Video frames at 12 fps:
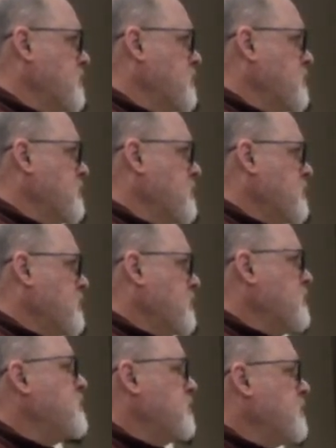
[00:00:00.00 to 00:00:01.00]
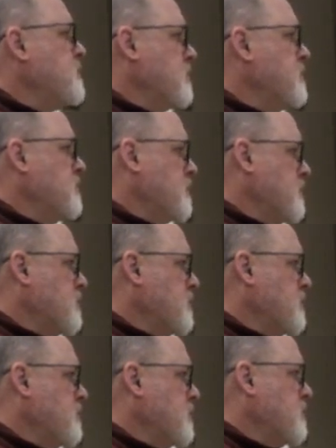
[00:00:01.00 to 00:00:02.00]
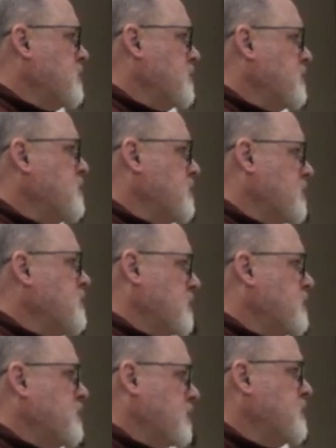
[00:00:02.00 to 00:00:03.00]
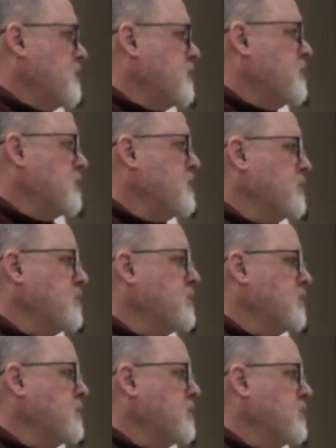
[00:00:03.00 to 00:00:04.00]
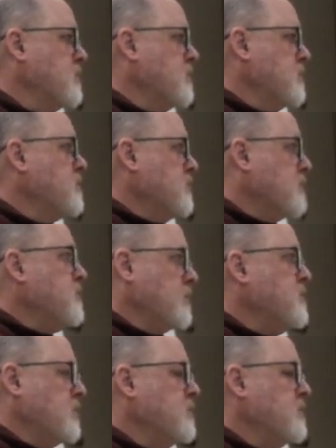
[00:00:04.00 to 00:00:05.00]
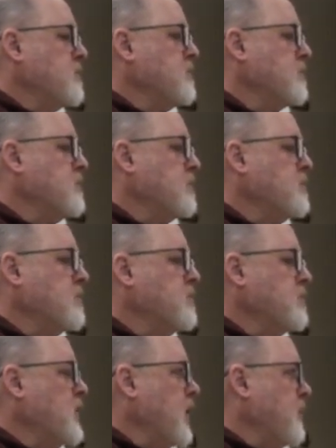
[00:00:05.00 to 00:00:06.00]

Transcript: Aristotle, in the formulation of material sort of adequateness,